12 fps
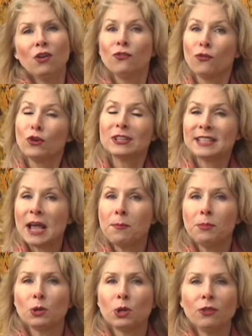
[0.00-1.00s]
For
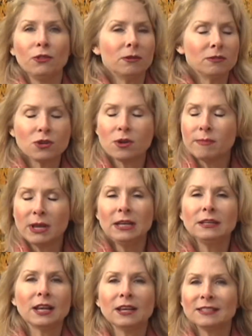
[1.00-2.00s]
example, there are
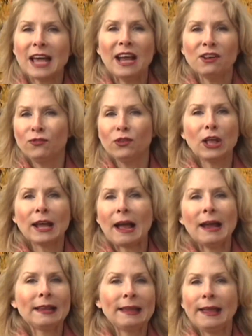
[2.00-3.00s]
many days I feel like
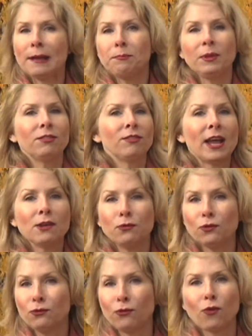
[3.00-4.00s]
I can't be
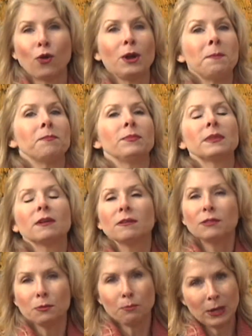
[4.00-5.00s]
thankful for
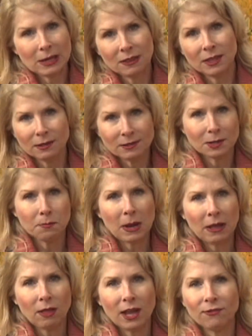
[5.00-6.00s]
the big things in
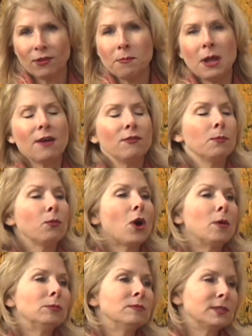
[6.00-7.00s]
my life. I'm having
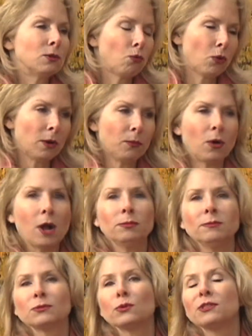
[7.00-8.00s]
problems at work,
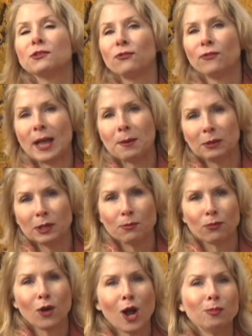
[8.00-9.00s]
problems with the family,
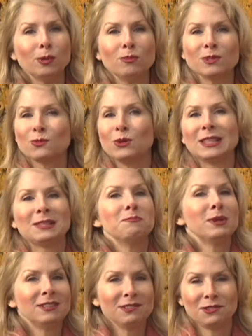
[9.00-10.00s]
problems with the
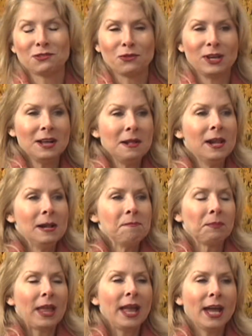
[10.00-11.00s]
ministry,
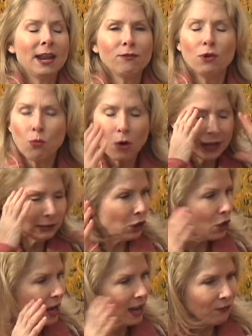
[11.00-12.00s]
and everywhere I
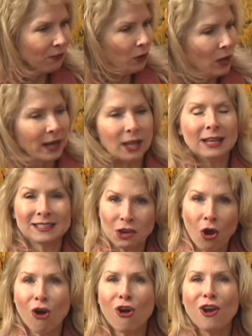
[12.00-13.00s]
look, I feel like it's
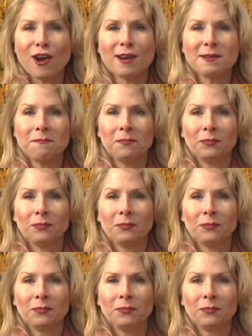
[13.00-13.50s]
hard.